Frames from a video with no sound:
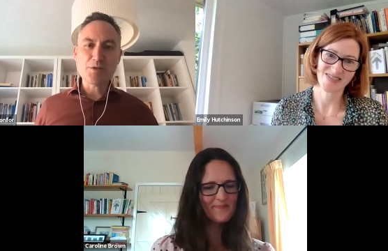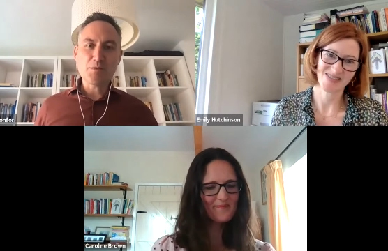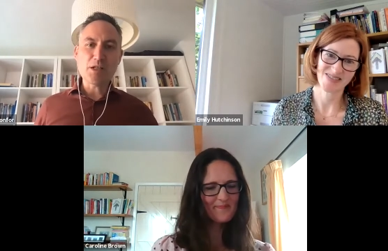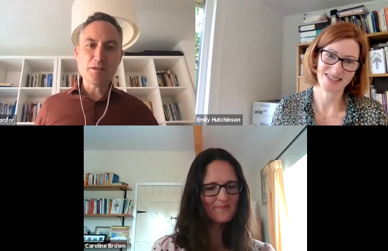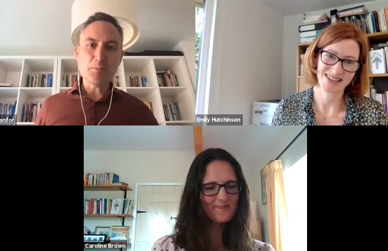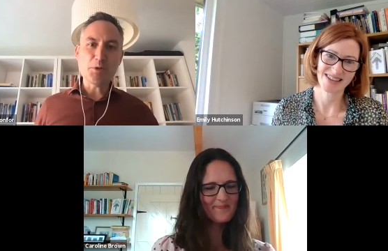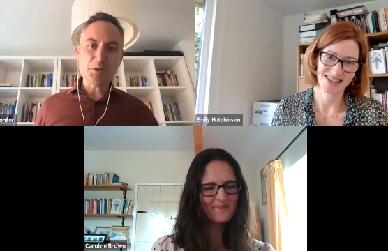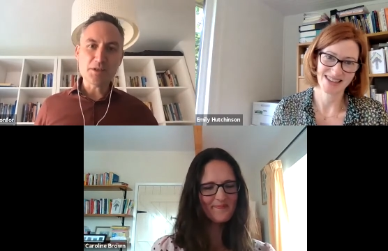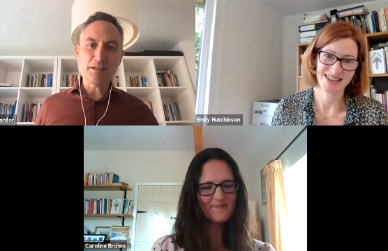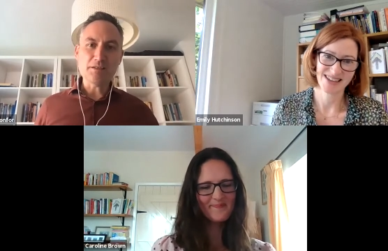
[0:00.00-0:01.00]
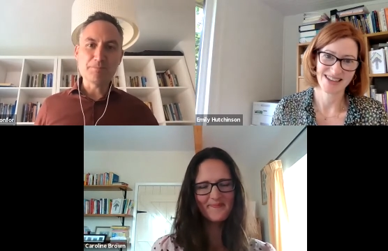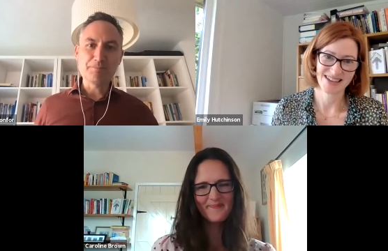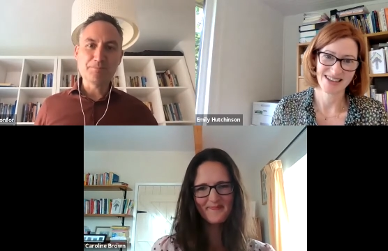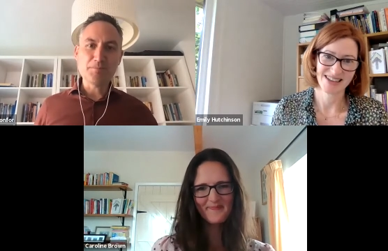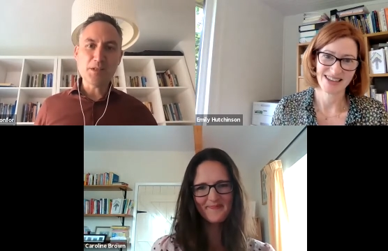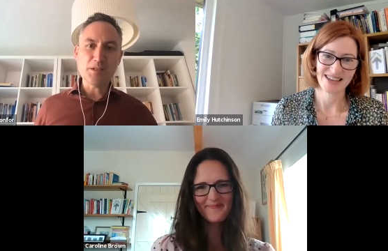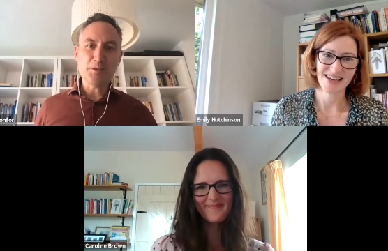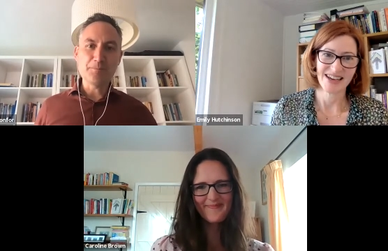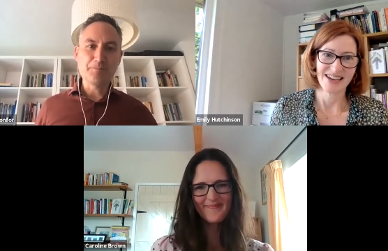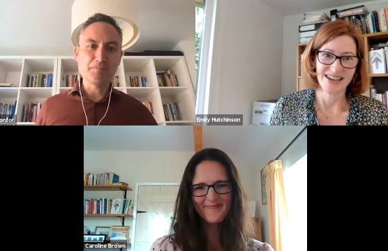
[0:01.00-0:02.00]
Speaker 1: to write the book then, you
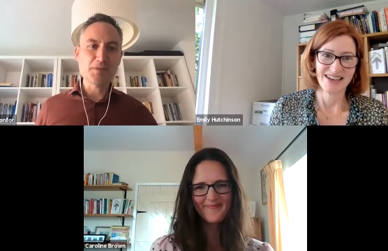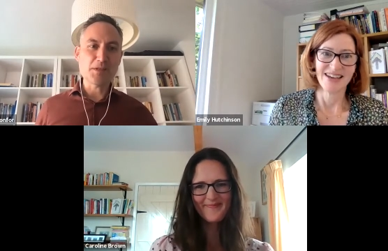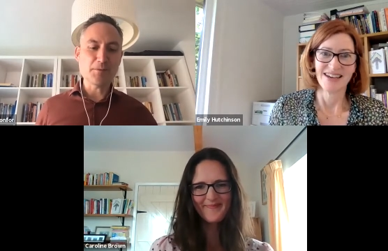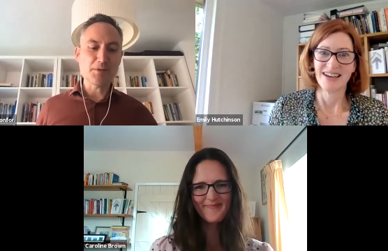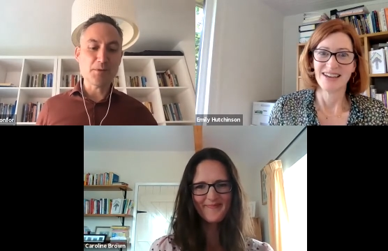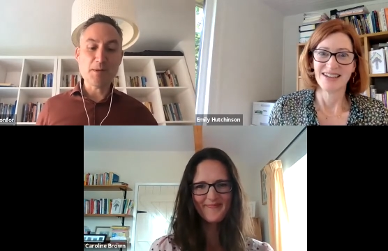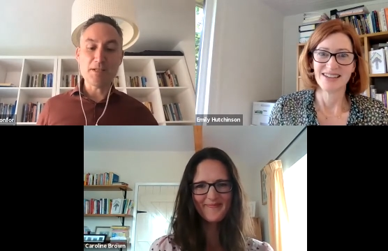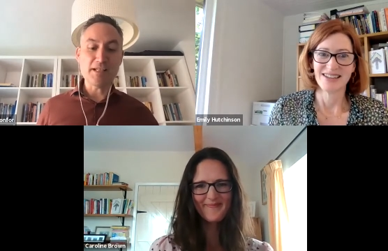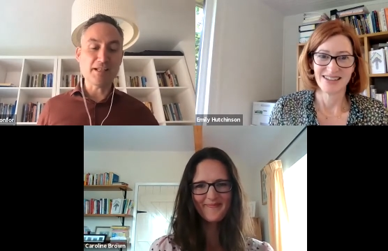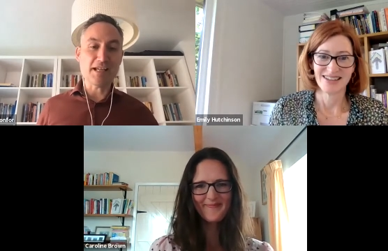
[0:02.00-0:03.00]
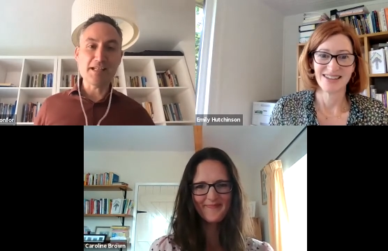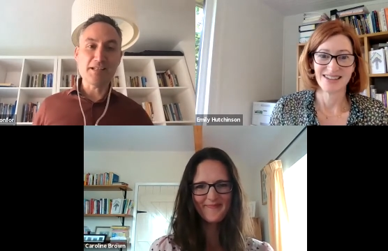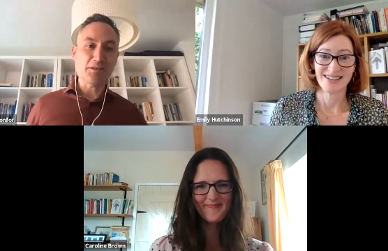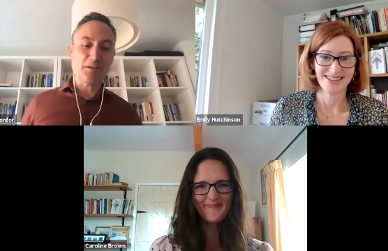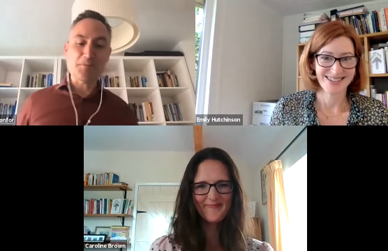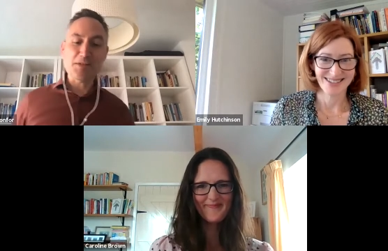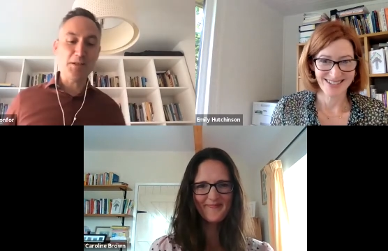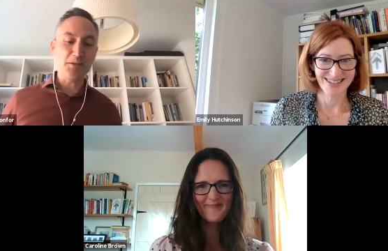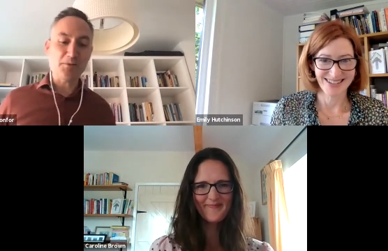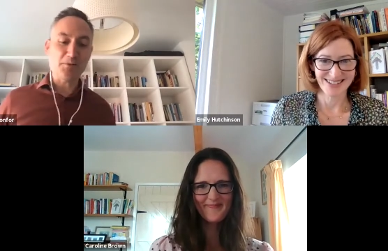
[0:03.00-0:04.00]
know. So, so Emily, again, I'll come to
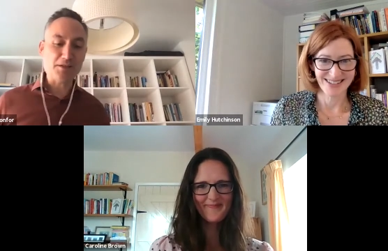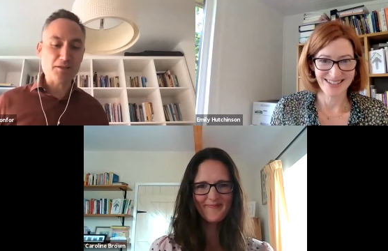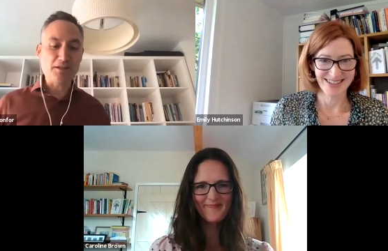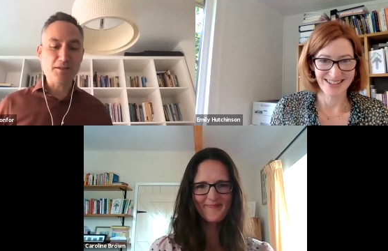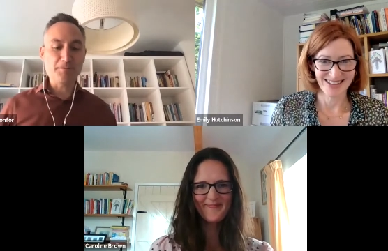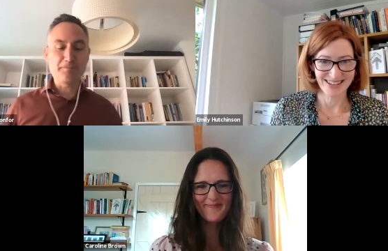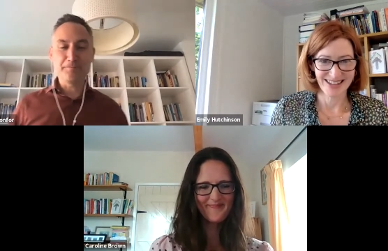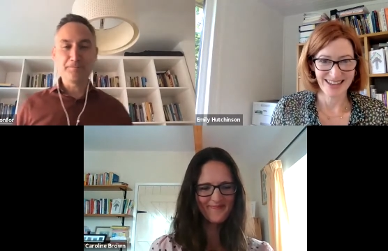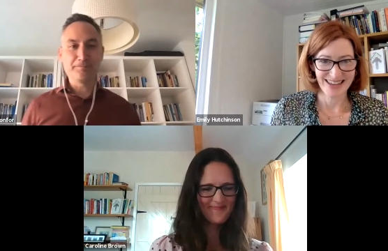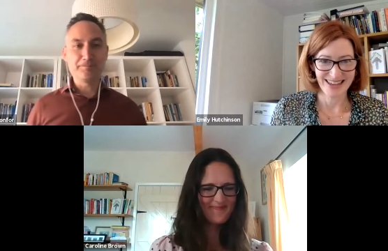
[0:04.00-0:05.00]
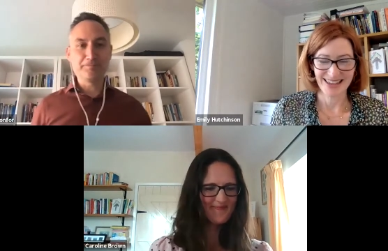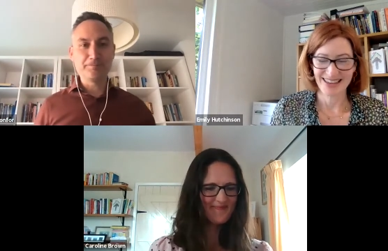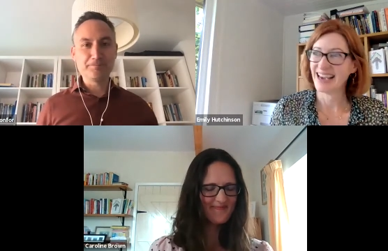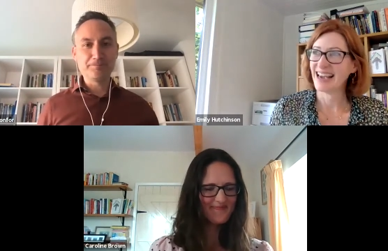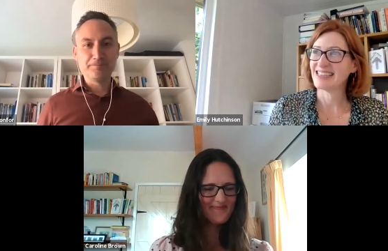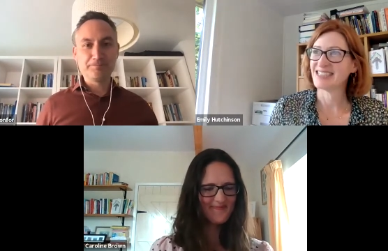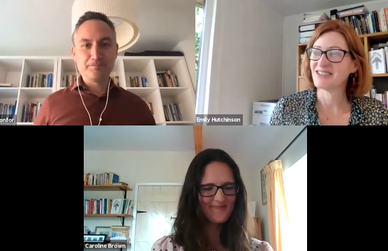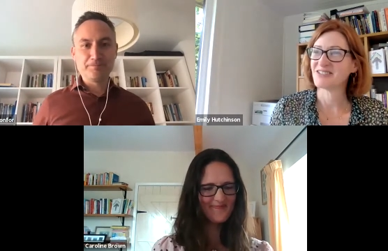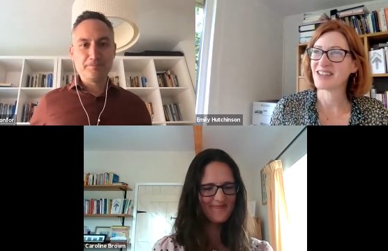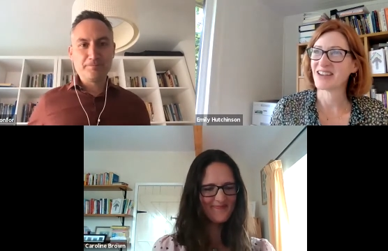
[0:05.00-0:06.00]
you if that's okay.
Speaker 2: Yeah,
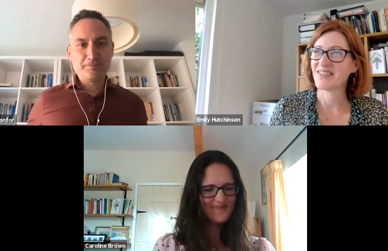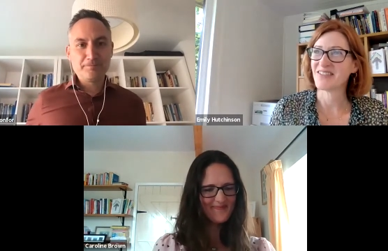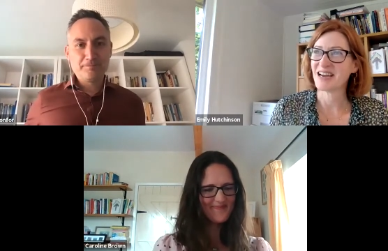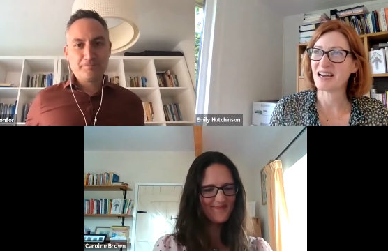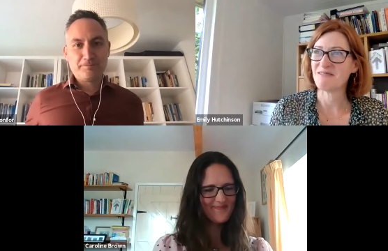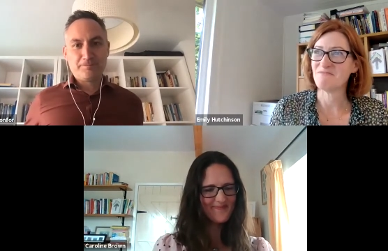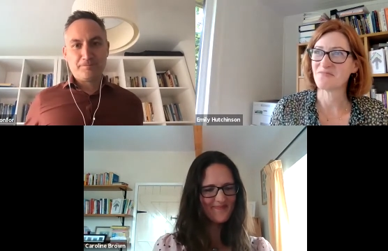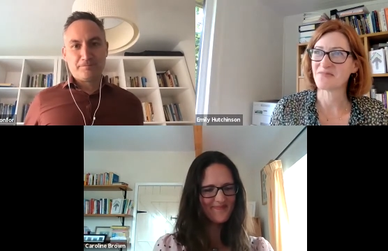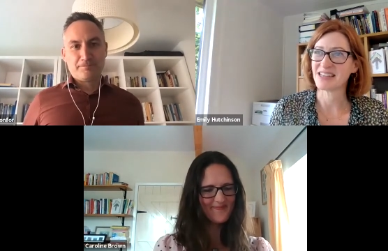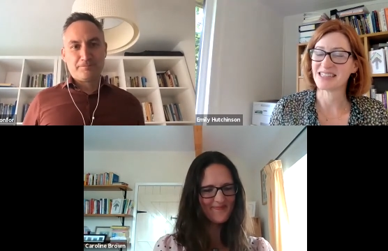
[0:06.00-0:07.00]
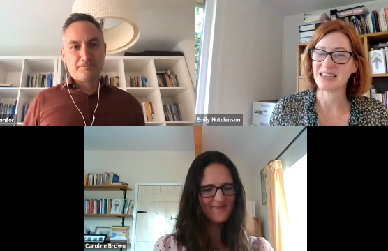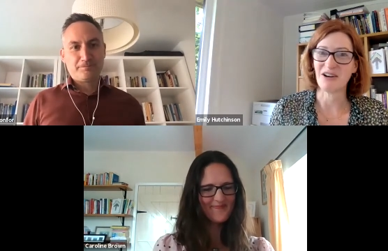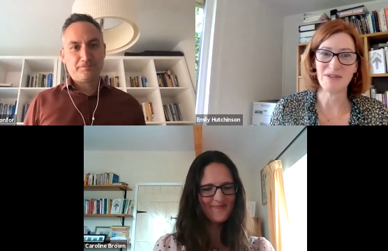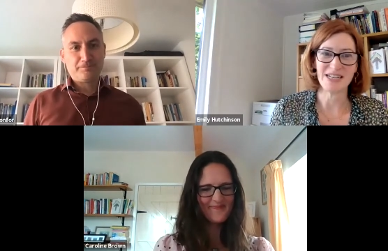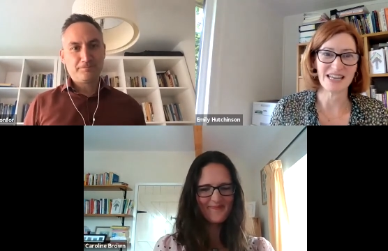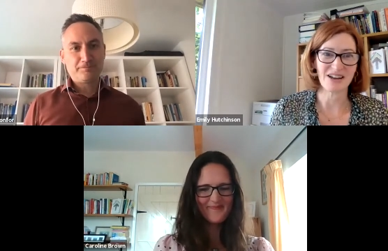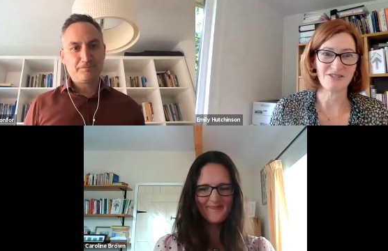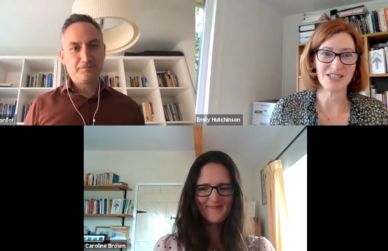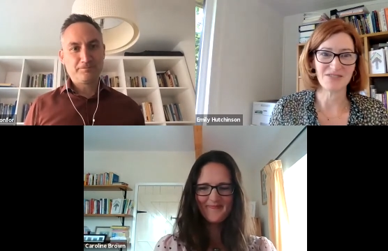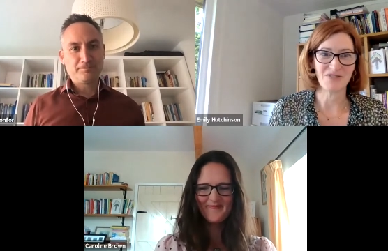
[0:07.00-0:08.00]
sure. So, um, so I've been a
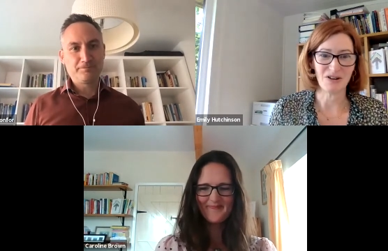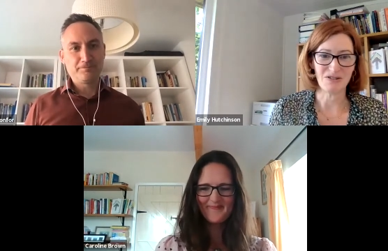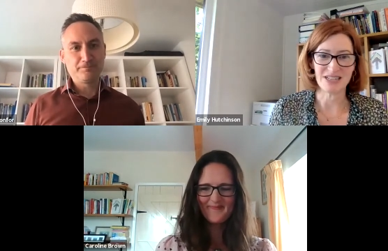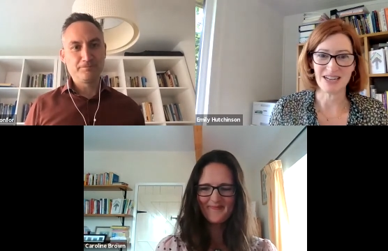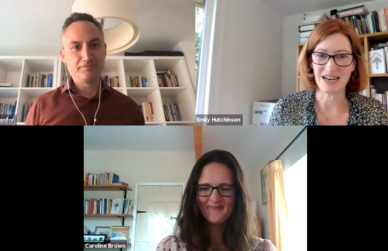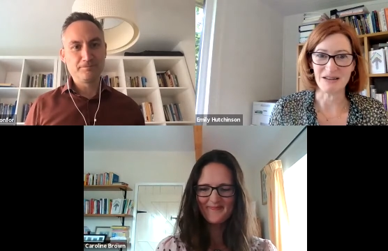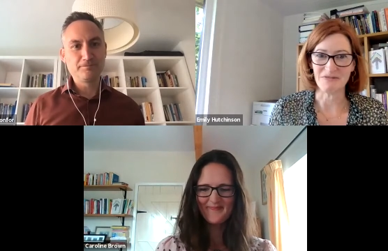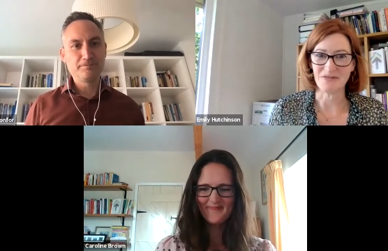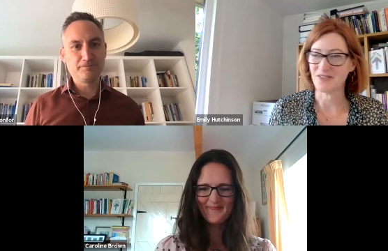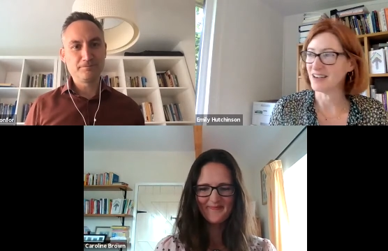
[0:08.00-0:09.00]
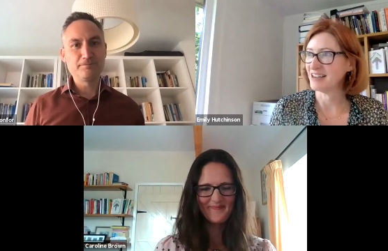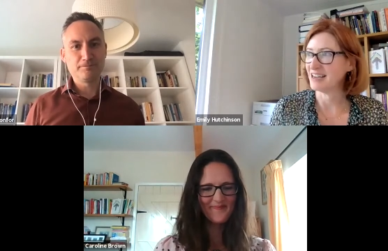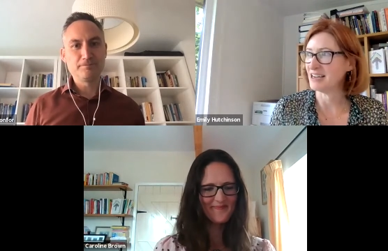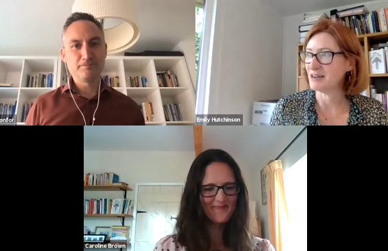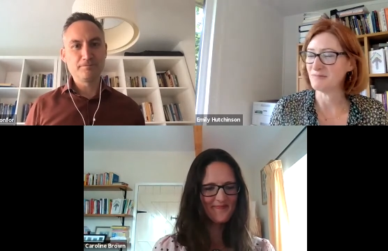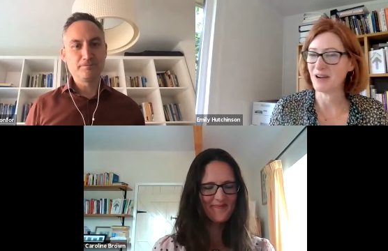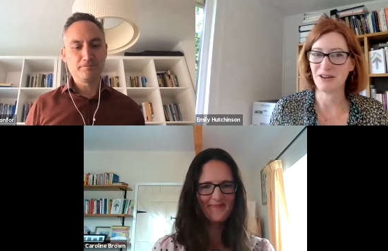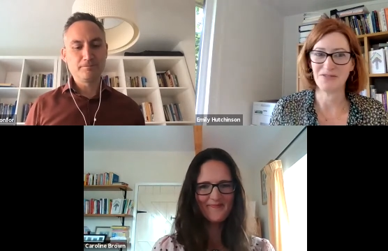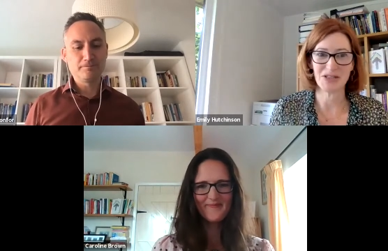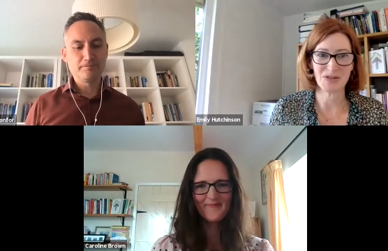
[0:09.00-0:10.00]
psychologist for a long time, for um,
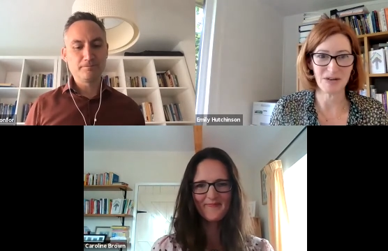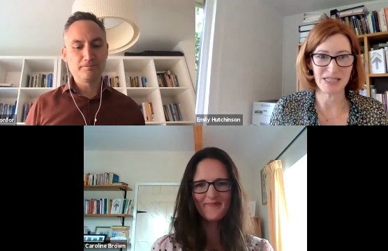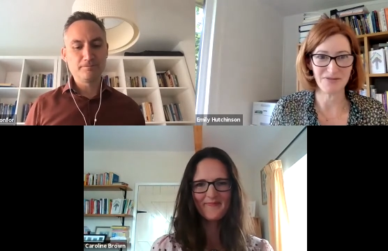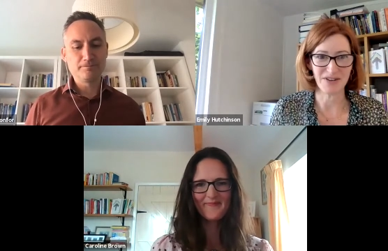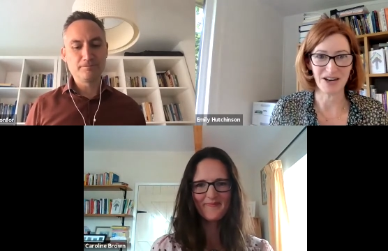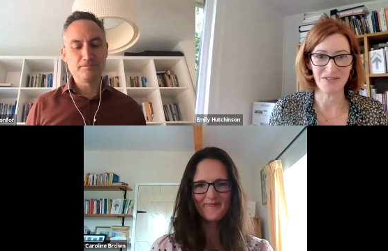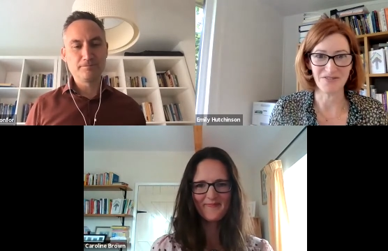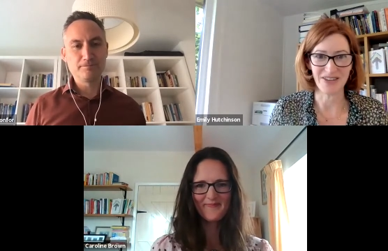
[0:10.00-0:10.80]
over 25